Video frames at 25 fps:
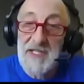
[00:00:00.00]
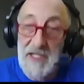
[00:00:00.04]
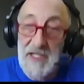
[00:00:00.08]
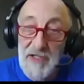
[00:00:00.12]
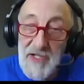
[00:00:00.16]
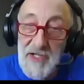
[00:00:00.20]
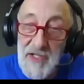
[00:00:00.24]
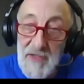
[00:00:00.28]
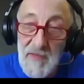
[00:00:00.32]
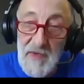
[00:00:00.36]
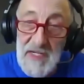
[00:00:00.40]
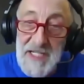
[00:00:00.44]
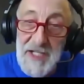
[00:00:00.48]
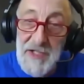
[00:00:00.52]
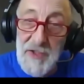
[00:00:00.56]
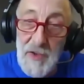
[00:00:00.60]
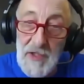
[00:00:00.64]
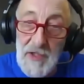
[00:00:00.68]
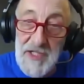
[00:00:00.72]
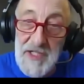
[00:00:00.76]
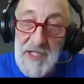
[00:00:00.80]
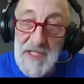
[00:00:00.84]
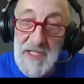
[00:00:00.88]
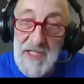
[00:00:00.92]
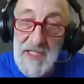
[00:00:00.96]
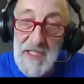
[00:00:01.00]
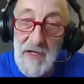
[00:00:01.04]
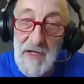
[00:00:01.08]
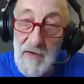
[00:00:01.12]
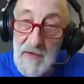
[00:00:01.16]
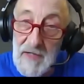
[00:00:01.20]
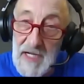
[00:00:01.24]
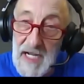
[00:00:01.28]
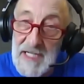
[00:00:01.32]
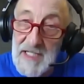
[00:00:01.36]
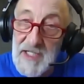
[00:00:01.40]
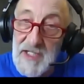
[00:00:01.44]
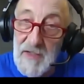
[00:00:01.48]
the resources,
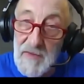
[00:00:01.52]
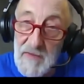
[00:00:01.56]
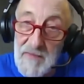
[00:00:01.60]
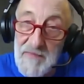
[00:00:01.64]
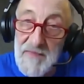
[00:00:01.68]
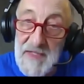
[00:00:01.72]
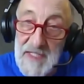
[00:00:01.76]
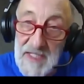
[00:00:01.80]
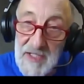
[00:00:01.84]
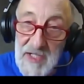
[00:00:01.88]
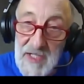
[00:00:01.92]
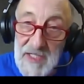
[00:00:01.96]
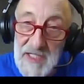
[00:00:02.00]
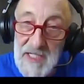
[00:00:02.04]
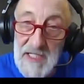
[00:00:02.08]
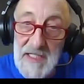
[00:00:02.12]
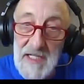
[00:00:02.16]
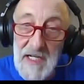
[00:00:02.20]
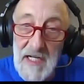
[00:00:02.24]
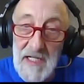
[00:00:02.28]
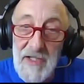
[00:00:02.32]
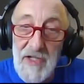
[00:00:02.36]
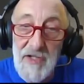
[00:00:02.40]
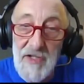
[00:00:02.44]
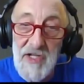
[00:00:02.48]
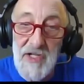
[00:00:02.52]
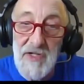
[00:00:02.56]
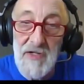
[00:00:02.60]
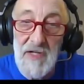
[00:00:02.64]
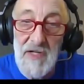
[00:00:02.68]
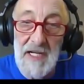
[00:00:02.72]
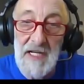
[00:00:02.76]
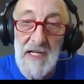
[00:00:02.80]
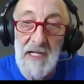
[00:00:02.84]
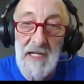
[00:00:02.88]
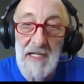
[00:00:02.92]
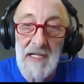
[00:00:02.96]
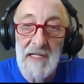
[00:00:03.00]
okay? So this is understood.
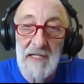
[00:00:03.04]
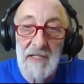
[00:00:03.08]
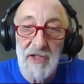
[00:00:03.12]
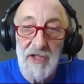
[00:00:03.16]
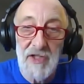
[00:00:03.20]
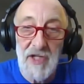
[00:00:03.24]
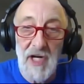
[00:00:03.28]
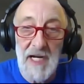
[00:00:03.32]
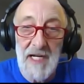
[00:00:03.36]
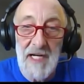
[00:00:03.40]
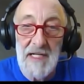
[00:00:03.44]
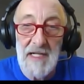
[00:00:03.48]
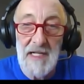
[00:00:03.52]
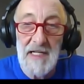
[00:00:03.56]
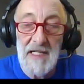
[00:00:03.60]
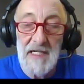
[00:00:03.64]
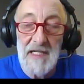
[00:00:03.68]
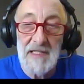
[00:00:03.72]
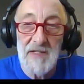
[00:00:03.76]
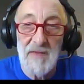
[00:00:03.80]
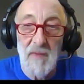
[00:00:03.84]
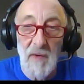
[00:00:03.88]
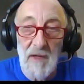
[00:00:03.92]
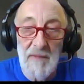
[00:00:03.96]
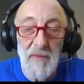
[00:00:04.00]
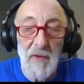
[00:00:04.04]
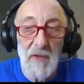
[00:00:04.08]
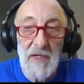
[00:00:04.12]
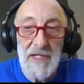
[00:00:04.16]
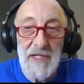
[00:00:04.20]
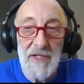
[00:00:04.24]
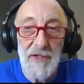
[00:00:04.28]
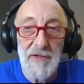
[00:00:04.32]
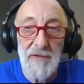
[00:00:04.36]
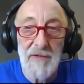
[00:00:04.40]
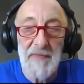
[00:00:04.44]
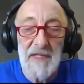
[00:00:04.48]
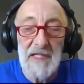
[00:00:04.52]
China is
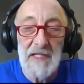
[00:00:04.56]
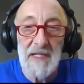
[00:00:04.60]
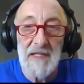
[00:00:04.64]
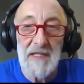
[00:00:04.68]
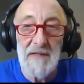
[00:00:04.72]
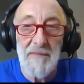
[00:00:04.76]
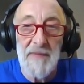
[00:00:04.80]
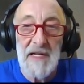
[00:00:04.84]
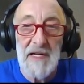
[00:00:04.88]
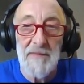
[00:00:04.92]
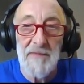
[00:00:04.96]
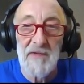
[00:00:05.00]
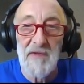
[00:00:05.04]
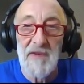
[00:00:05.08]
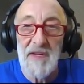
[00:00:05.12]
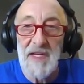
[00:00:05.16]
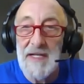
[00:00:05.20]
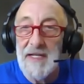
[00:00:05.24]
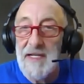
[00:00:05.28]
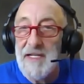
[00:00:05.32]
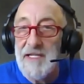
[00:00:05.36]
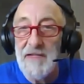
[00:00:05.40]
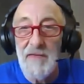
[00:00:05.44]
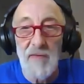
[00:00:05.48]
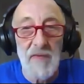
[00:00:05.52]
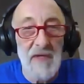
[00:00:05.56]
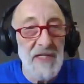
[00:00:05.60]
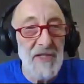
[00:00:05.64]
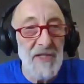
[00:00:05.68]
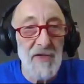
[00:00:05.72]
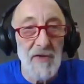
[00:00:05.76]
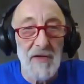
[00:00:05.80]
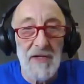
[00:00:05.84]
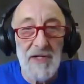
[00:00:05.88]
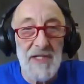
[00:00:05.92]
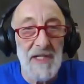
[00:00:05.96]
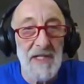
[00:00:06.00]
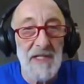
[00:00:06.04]
1.2 billion people. They need
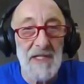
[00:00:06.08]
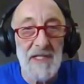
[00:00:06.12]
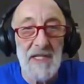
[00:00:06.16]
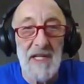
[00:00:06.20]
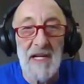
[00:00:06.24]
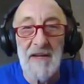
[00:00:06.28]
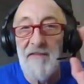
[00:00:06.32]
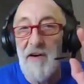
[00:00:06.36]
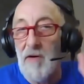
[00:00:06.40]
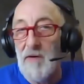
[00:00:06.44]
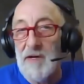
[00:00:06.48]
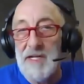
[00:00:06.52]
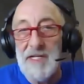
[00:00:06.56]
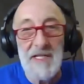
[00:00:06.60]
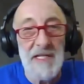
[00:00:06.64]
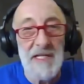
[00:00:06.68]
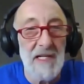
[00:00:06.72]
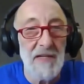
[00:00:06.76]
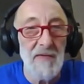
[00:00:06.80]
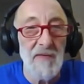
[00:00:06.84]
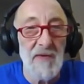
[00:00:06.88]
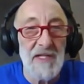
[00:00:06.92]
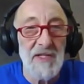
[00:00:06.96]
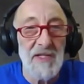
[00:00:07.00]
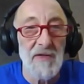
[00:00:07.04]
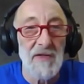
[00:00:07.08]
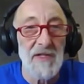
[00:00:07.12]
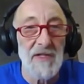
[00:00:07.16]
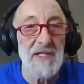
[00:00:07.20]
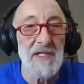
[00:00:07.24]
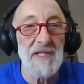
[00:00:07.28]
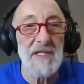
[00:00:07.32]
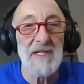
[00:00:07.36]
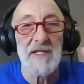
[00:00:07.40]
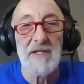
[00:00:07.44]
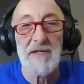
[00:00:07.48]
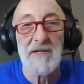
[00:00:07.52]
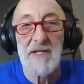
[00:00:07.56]
resources. They've always need
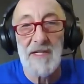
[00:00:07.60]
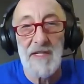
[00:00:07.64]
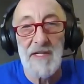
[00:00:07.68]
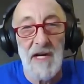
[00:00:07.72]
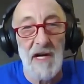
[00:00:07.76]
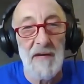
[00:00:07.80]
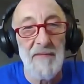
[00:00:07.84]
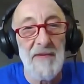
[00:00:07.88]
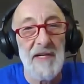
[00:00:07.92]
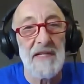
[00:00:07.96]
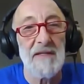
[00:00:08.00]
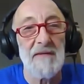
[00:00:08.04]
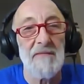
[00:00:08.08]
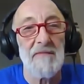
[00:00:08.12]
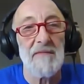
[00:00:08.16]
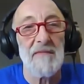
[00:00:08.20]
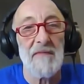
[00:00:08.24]
resources. They're the dominant